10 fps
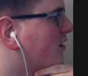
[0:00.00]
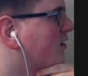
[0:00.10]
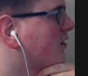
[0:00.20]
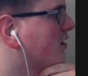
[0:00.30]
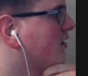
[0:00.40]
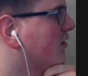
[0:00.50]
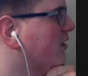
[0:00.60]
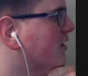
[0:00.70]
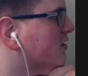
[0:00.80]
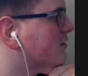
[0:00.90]
You know, he
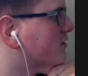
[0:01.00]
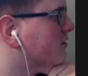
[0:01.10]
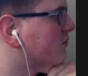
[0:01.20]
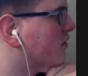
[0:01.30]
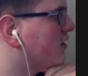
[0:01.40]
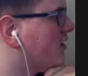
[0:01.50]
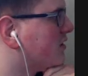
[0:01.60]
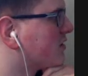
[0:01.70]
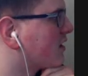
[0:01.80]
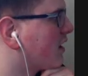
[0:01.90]
does some pretty
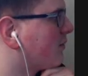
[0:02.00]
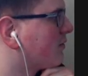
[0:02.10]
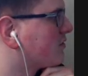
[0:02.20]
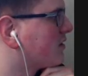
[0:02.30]
decent combos.